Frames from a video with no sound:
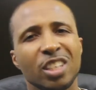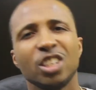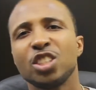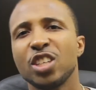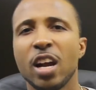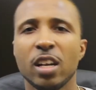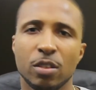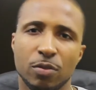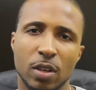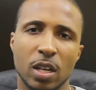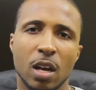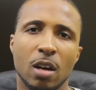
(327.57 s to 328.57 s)
Share this
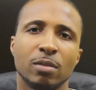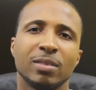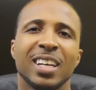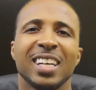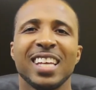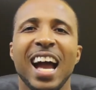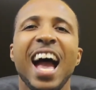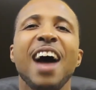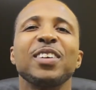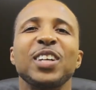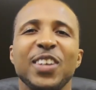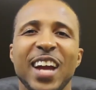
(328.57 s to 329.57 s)
video. Y'all
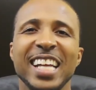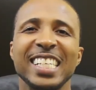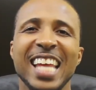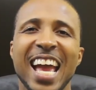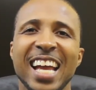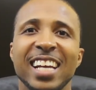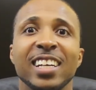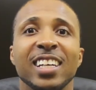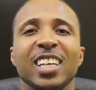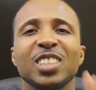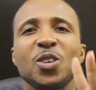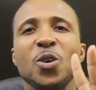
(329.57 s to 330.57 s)
have a great day.
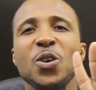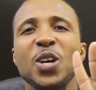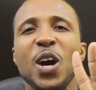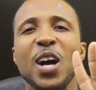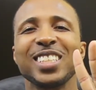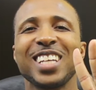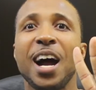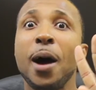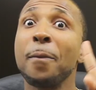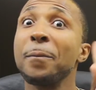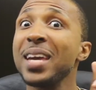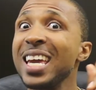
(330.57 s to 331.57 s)
It's KoolKard, y'all.